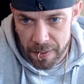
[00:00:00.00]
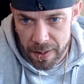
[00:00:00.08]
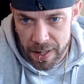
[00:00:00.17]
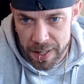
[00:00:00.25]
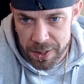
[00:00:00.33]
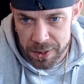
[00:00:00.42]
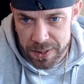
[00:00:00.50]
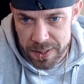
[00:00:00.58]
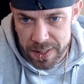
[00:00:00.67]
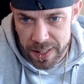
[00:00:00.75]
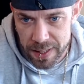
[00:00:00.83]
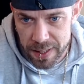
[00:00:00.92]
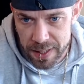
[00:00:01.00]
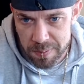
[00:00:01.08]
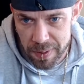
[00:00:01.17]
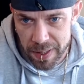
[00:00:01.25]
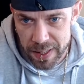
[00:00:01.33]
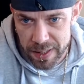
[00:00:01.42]
you can see this
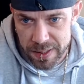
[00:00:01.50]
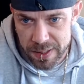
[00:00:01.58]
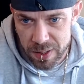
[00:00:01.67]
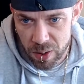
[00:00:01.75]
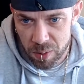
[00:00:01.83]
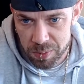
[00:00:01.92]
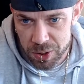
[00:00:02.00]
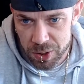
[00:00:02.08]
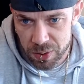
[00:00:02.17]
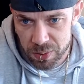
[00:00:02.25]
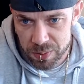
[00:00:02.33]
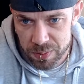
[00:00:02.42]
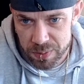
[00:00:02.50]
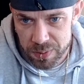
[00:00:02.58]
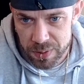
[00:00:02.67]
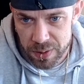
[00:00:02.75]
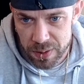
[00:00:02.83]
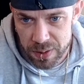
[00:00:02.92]
bit is optional.
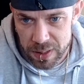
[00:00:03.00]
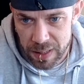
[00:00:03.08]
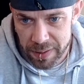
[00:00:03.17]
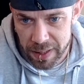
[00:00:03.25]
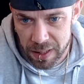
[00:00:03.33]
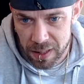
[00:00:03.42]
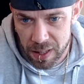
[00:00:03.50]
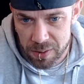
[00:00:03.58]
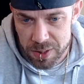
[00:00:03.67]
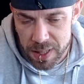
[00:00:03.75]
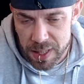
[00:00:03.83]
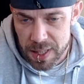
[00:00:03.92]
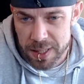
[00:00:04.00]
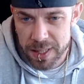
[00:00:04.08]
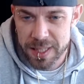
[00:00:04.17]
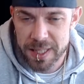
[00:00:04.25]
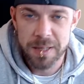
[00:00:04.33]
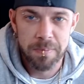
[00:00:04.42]
Have it enclosed. So
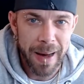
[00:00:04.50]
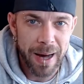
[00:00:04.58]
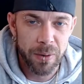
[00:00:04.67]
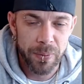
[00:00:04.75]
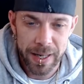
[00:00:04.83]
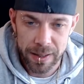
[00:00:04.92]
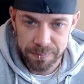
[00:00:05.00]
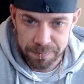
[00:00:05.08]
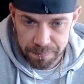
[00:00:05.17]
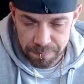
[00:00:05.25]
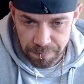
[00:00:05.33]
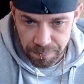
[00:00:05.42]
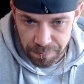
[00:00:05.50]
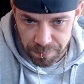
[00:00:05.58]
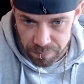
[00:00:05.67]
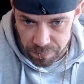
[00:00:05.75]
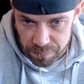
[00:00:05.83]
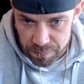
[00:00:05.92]
this is a battle wagon.
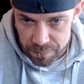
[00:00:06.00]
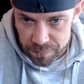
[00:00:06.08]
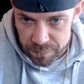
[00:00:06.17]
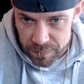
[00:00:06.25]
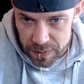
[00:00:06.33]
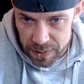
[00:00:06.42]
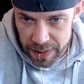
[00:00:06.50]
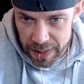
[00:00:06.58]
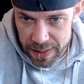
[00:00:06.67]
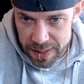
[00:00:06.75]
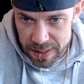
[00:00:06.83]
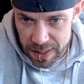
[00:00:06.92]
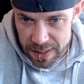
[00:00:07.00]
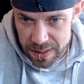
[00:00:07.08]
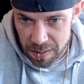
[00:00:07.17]
Yeah, this is a